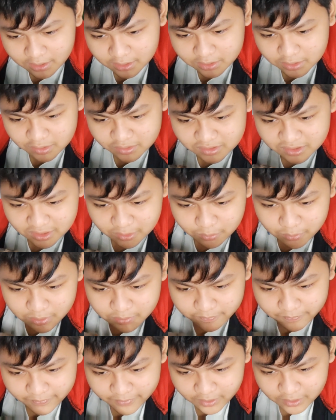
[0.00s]
associated
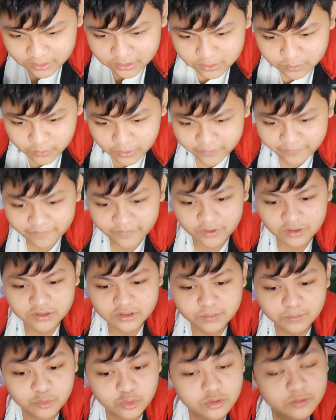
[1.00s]
with faults. When
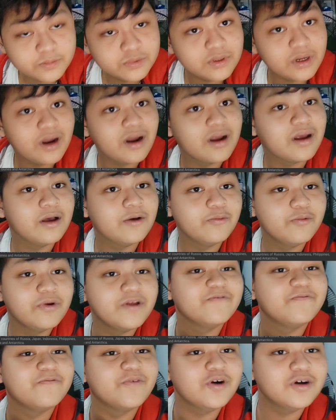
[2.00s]

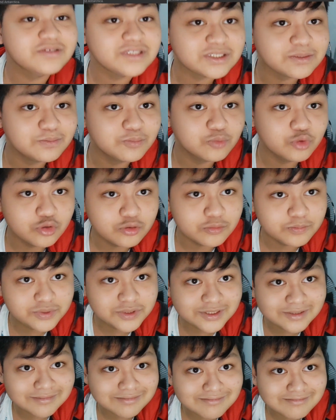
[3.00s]
faults
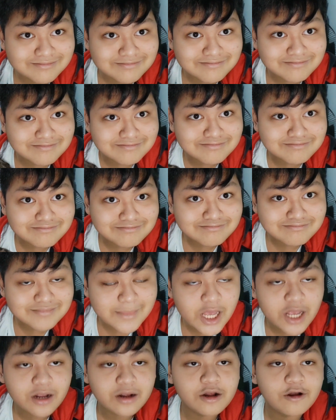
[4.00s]
moves,
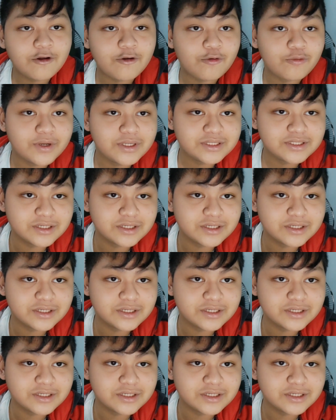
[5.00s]
earthquakes